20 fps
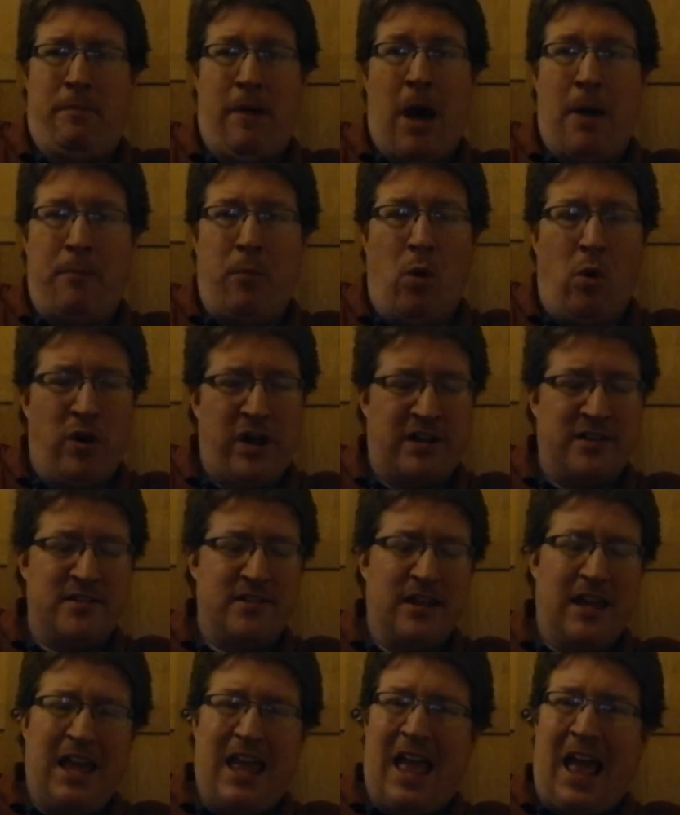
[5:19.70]
a
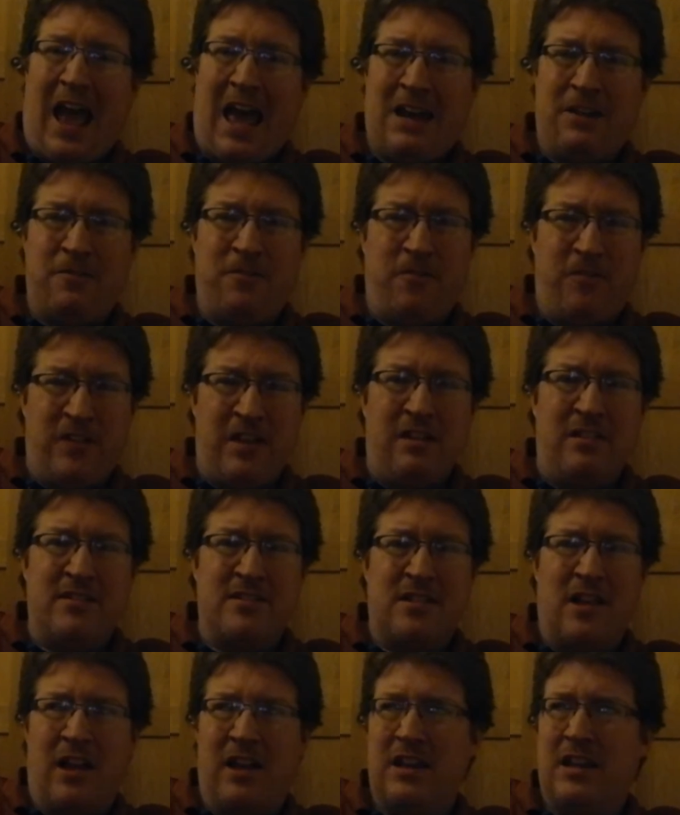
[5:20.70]
point, and it
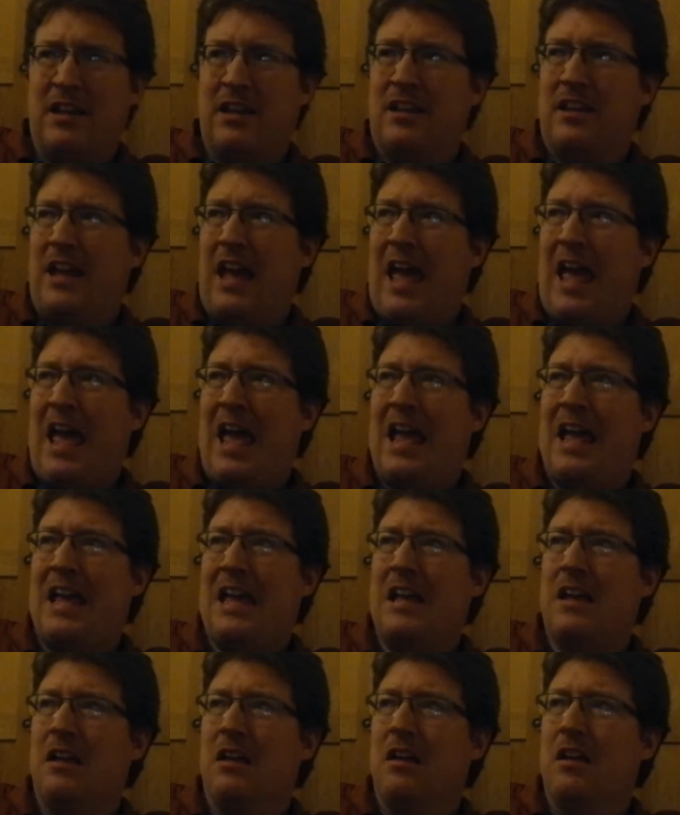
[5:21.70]
feels like
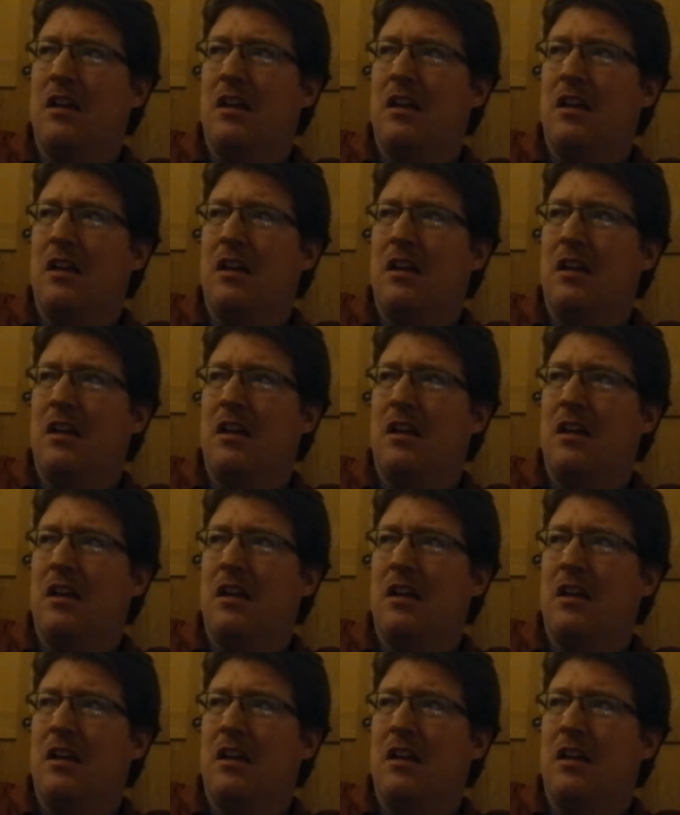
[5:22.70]
a